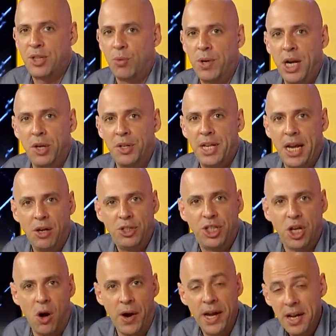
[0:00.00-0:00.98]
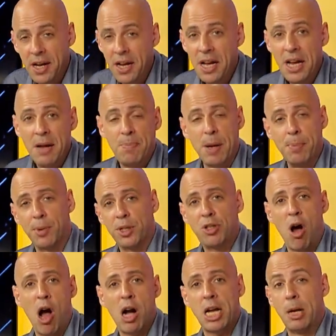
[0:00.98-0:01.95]
the real deal, Joey. People are
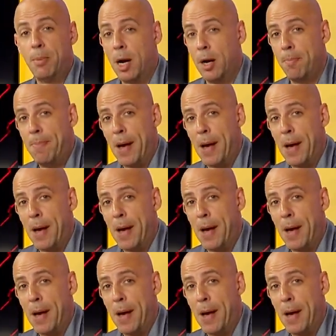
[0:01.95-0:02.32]
talking about a